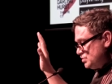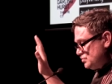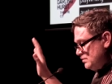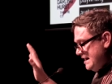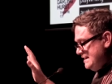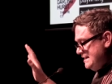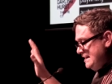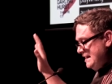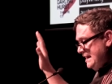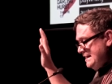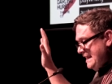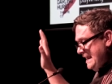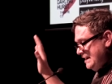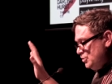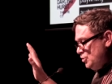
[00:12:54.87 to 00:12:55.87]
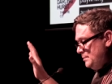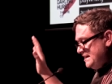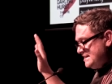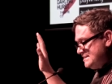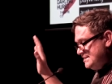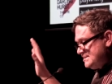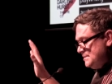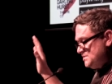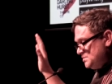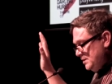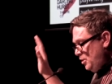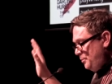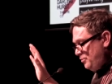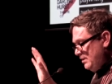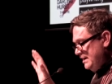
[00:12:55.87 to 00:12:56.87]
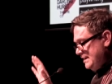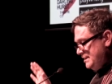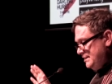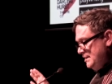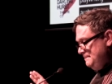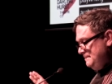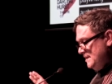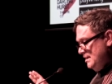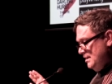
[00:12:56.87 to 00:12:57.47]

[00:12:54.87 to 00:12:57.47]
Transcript: trading and economic systems we operate under.